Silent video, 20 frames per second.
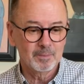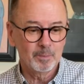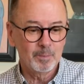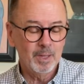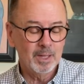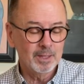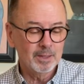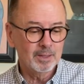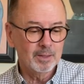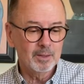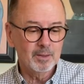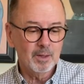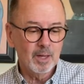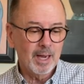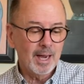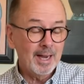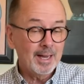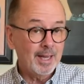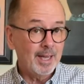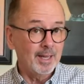but
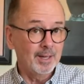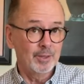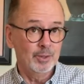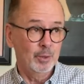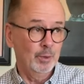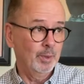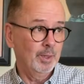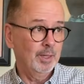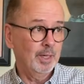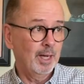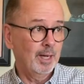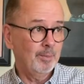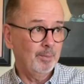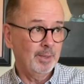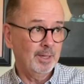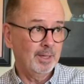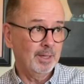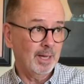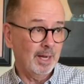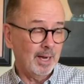I can't do it. I
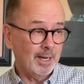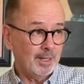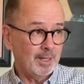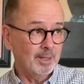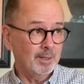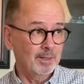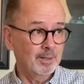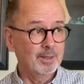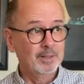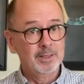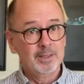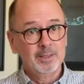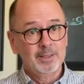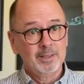mean, I can